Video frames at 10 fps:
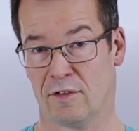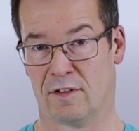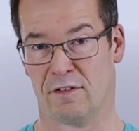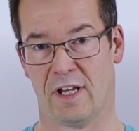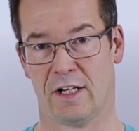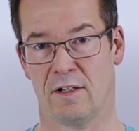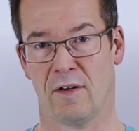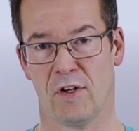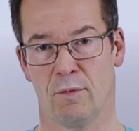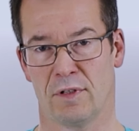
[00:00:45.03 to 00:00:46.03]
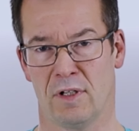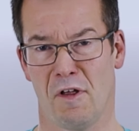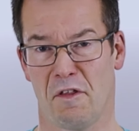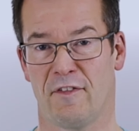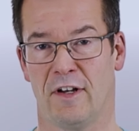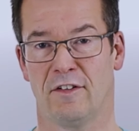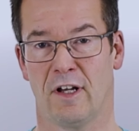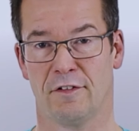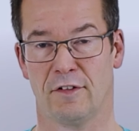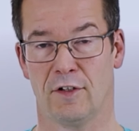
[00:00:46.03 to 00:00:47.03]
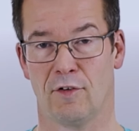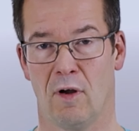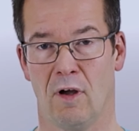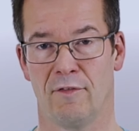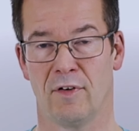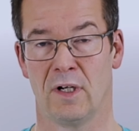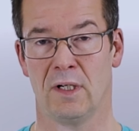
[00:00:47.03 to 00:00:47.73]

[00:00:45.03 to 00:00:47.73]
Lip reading: to second, I think was another fantastic drive.